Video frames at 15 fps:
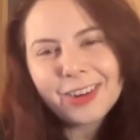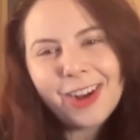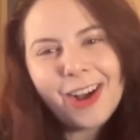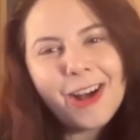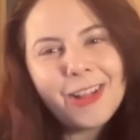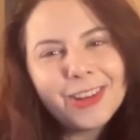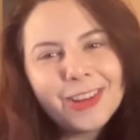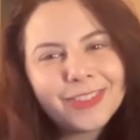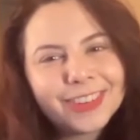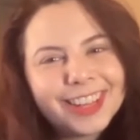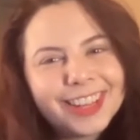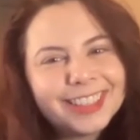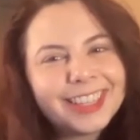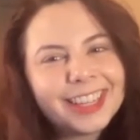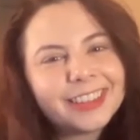all over
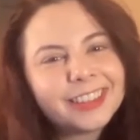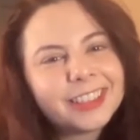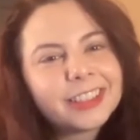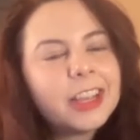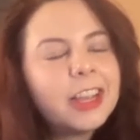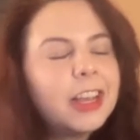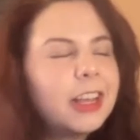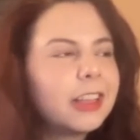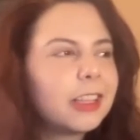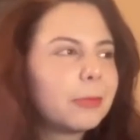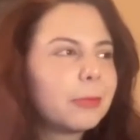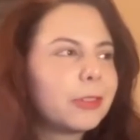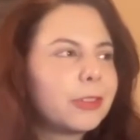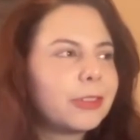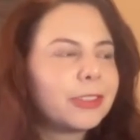Los Angeles, this
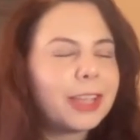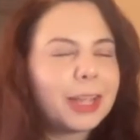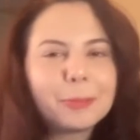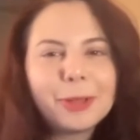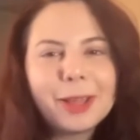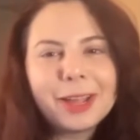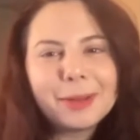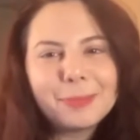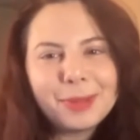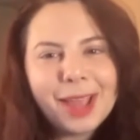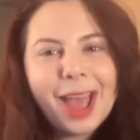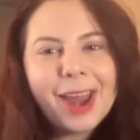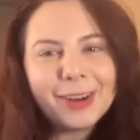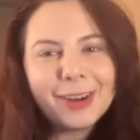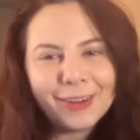person's like playing a
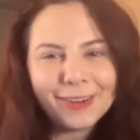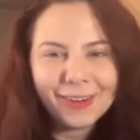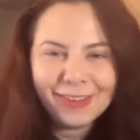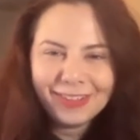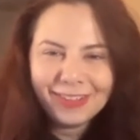piano